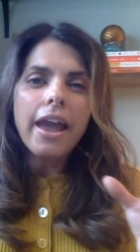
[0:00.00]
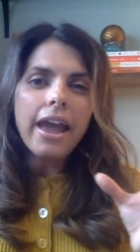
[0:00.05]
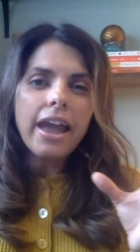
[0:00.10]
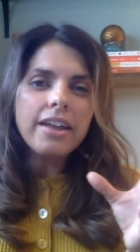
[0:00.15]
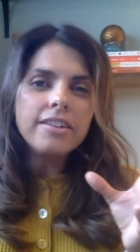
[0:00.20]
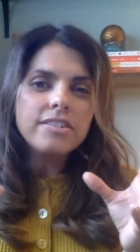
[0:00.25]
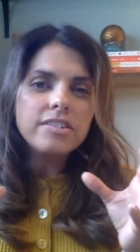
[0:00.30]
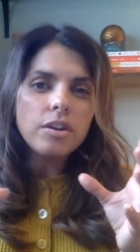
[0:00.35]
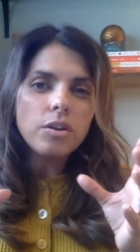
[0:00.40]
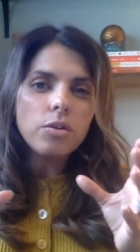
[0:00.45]

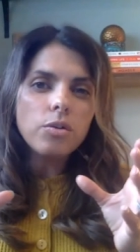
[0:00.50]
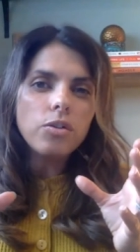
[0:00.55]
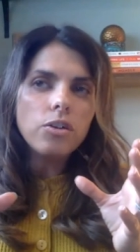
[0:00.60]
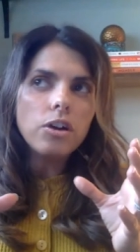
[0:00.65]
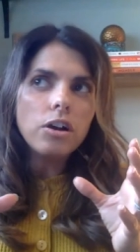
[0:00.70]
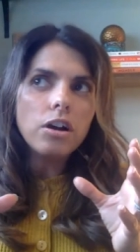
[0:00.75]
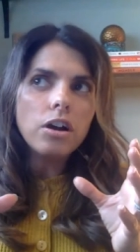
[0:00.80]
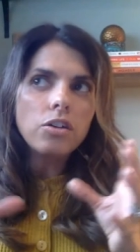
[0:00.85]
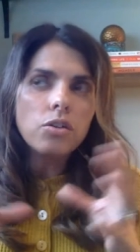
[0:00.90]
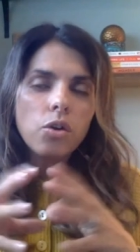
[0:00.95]
And so
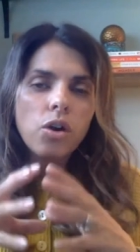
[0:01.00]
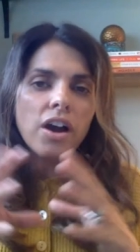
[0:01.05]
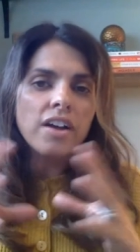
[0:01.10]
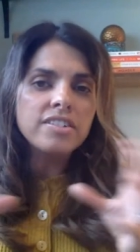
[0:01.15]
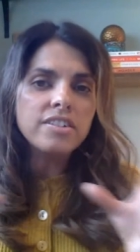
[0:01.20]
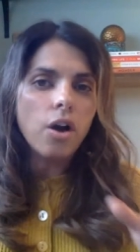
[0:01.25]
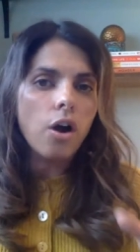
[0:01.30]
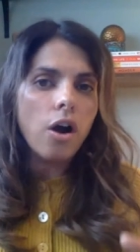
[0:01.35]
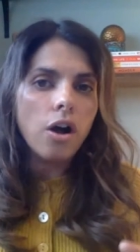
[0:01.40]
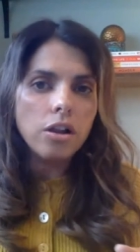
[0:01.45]

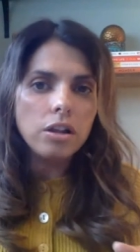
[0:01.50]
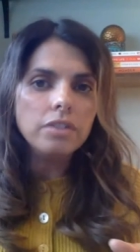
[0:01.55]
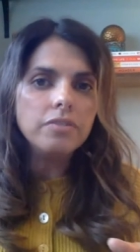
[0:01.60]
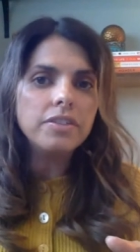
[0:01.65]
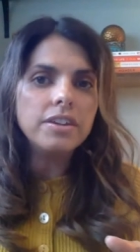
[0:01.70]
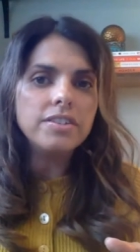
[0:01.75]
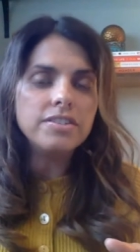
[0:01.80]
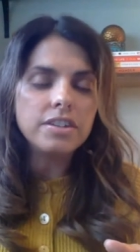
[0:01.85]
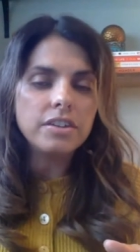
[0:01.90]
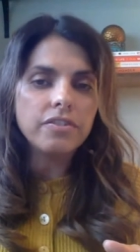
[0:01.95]
across all of
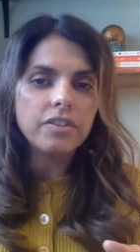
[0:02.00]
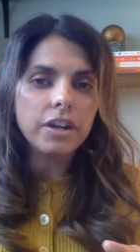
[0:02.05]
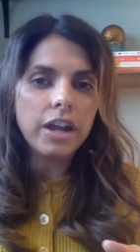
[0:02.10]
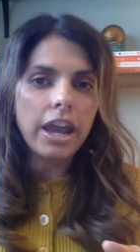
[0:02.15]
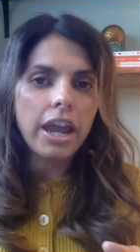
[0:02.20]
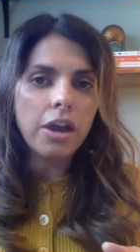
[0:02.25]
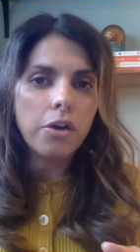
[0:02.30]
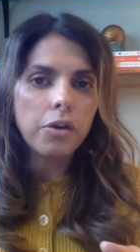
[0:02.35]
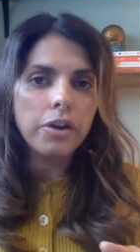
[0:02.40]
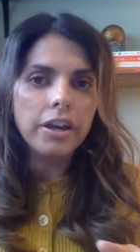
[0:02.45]
these different
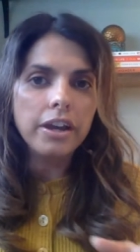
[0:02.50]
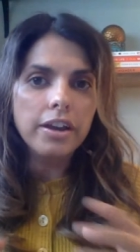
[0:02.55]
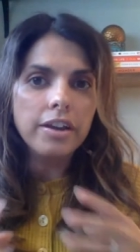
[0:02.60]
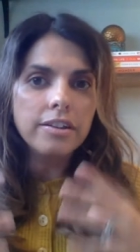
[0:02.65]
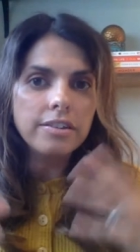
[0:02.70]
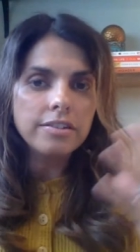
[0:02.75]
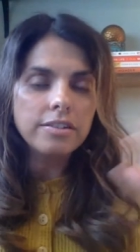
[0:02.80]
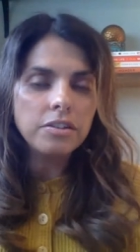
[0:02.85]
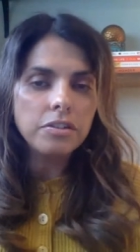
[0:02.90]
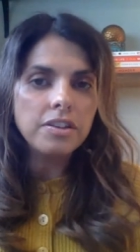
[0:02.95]

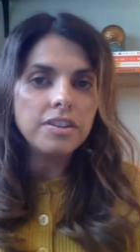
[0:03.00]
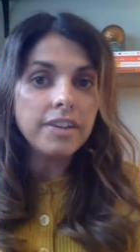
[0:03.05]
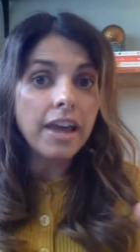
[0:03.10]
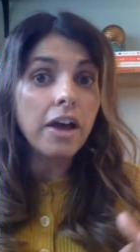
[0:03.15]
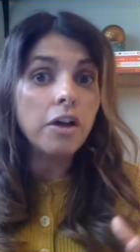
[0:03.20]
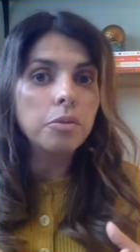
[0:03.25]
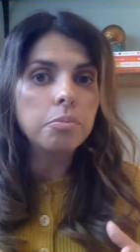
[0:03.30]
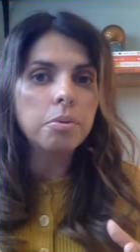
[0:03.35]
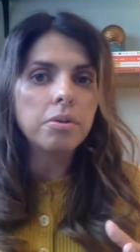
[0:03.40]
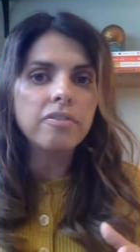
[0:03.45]
areas, these
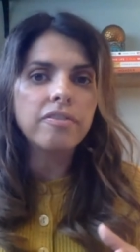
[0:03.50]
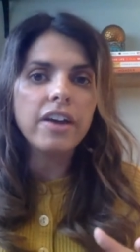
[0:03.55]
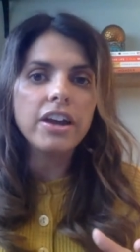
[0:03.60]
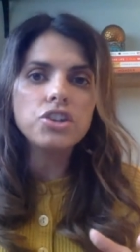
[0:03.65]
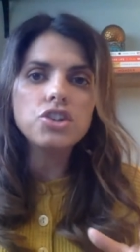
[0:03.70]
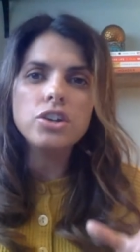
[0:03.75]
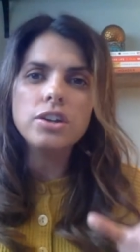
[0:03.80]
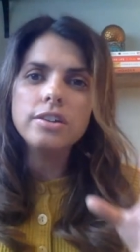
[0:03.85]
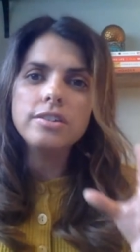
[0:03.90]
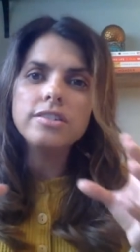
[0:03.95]
health
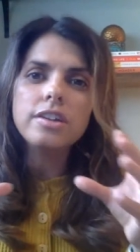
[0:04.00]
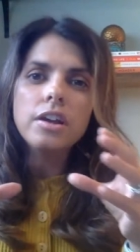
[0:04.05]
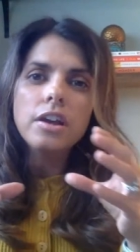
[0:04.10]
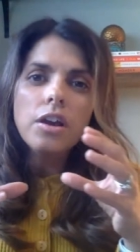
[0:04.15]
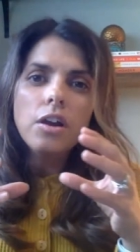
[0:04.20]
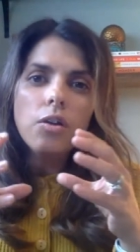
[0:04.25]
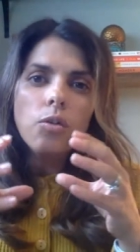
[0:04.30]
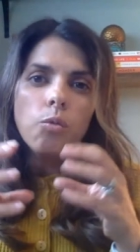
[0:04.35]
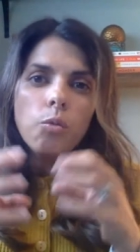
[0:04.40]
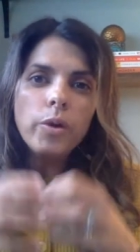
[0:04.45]
professions,
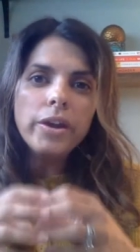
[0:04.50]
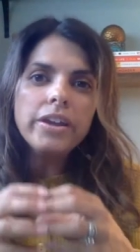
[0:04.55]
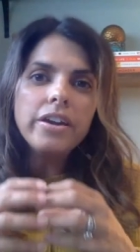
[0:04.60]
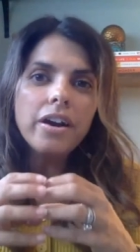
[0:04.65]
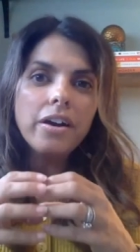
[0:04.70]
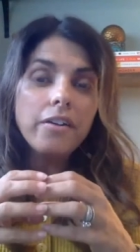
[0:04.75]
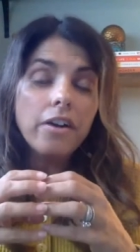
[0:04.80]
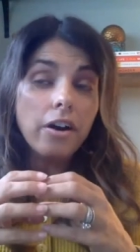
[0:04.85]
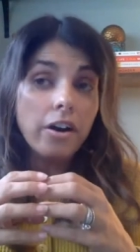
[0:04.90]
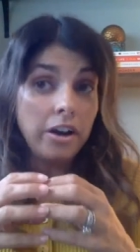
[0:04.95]
we,
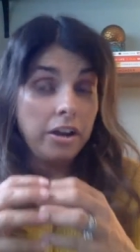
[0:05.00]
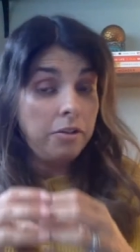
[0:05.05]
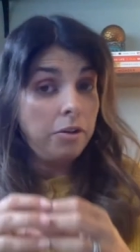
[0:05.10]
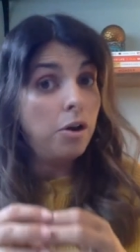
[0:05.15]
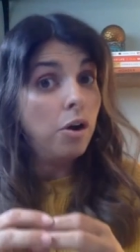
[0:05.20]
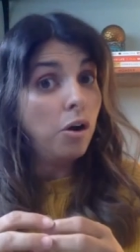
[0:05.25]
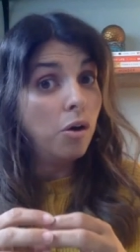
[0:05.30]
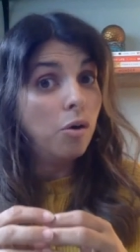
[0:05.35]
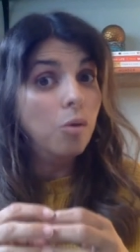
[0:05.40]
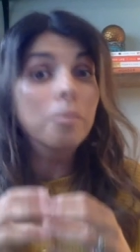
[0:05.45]
I
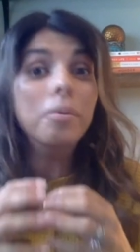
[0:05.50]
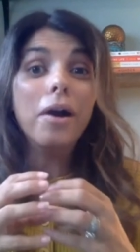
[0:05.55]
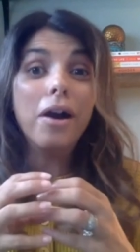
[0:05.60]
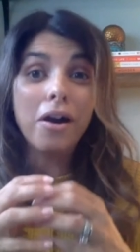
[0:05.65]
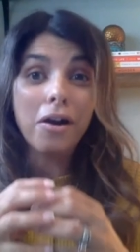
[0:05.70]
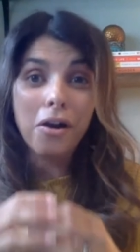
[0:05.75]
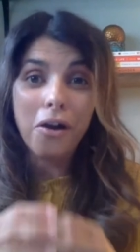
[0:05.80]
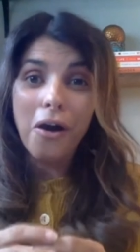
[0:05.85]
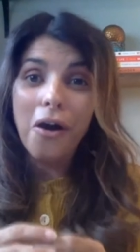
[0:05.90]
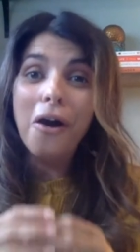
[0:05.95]
hope,
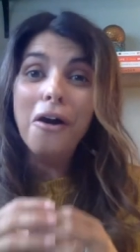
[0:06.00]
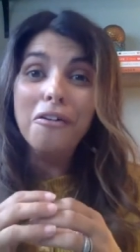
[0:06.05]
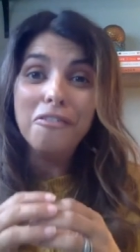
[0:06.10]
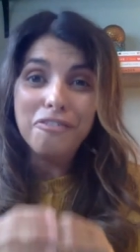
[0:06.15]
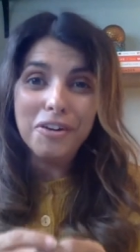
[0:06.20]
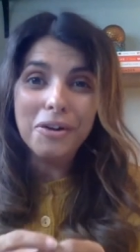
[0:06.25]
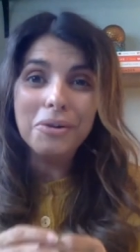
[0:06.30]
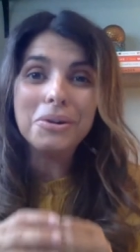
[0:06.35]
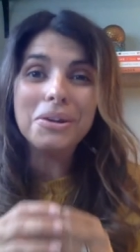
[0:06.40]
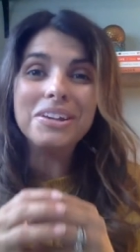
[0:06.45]
are all
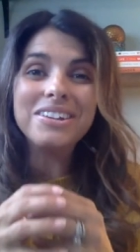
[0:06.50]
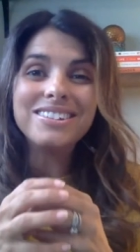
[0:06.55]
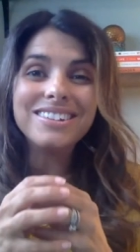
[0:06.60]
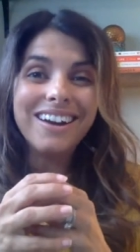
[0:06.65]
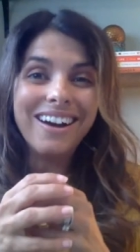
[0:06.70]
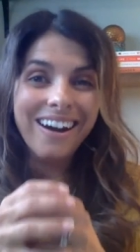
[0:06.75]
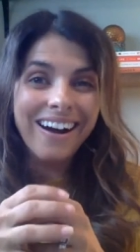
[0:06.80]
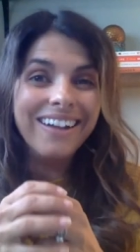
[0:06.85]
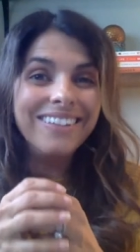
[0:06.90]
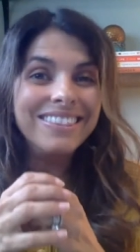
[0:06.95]
focused
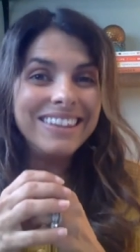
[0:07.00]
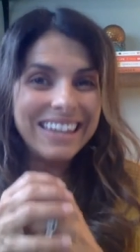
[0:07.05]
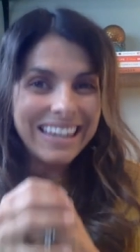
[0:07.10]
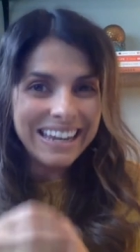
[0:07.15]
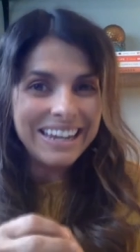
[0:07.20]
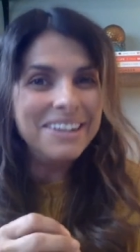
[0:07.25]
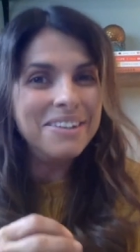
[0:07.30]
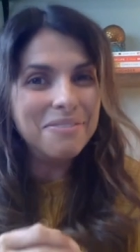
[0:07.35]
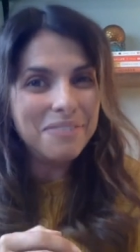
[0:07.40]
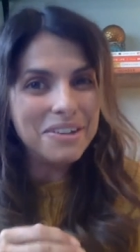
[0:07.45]
on the
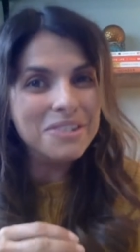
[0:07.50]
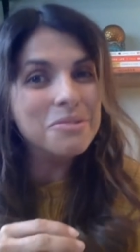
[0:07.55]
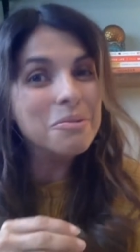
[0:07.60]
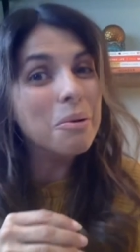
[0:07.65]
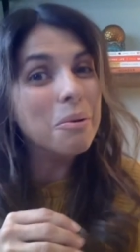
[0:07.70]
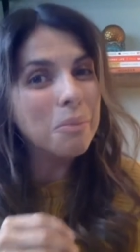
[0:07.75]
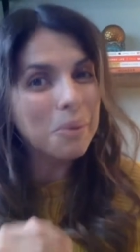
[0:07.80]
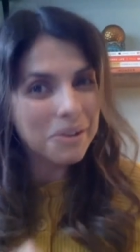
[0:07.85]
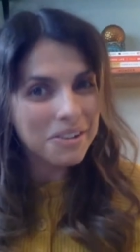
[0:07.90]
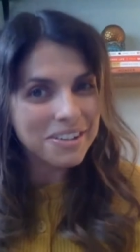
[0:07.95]

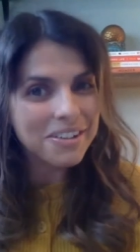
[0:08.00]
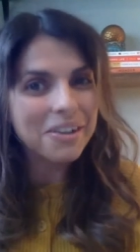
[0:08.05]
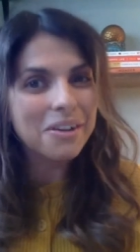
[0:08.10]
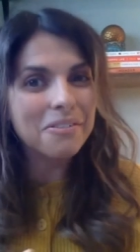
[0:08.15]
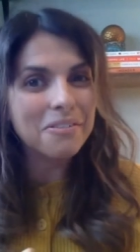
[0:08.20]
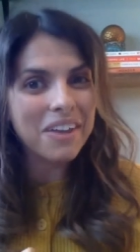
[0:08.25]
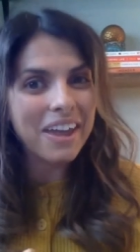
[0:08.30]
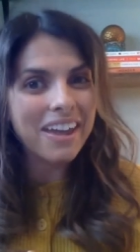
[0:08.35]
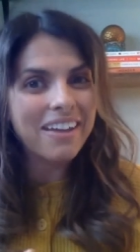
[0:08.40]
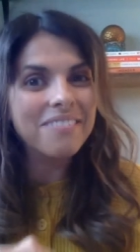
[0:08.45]
individual we're
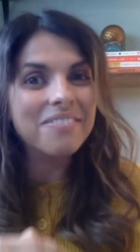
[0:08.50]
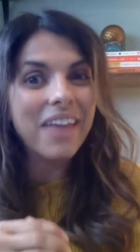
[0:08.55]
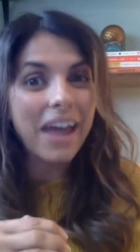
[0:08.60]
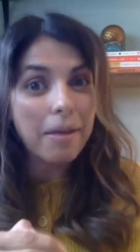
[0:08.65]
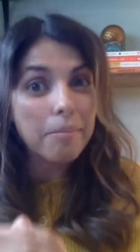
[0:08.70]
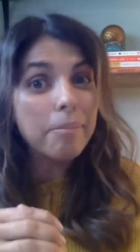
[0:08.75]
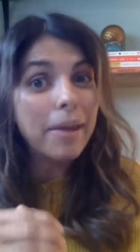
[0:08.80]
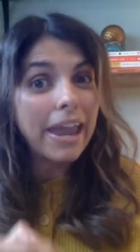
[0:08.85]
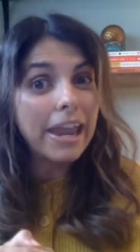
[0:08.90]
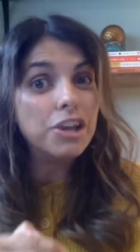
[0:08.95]
serving,
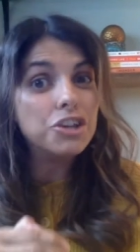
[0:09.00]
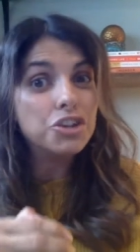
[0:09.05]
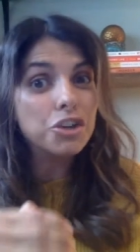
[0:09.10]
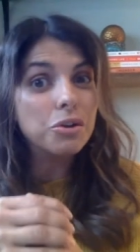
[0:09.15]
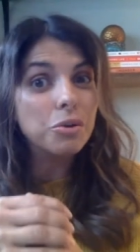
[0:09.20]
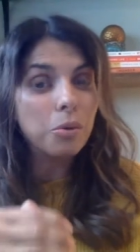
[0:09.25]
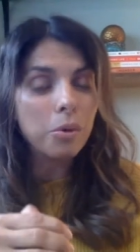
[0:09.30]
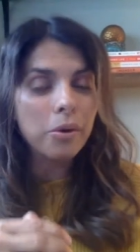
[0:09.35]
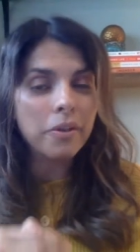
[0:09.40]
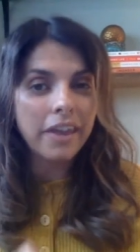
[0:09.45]
that
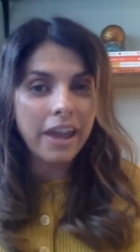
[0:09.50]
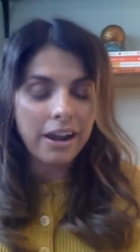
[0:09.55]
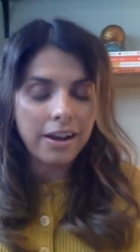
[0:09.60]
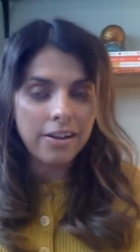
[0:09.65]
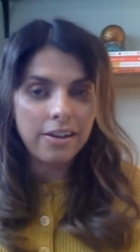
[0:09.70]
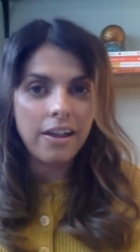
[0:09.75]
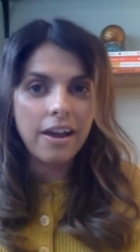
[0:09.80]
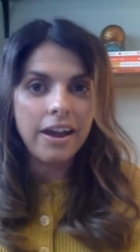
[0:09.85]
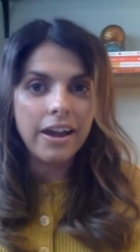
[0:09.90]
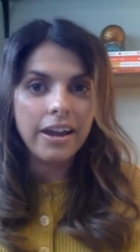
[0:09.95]
patient or that
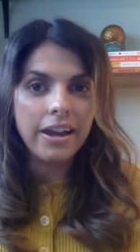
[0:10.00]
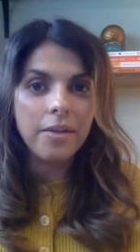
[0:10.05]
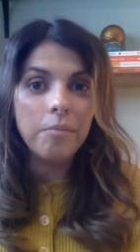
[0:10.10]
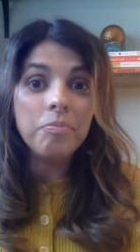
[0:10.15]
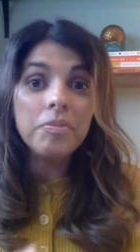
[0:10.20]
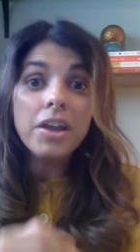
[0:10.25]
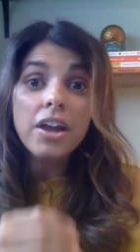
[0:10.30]
client.